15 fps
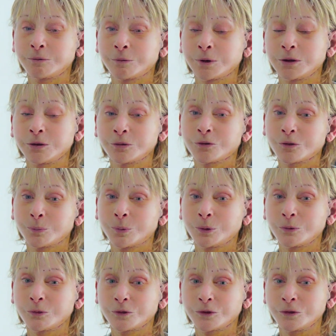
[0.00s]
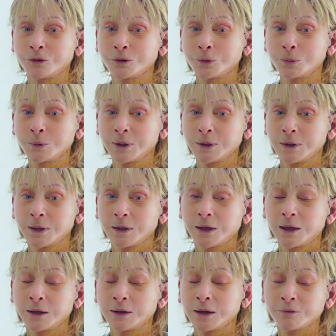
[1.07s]
of what you're supposed to do
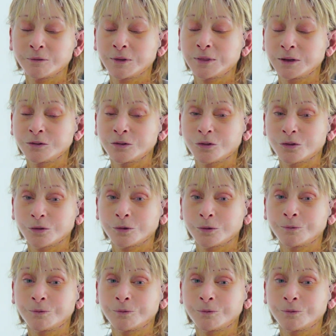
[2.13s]
and everything just sort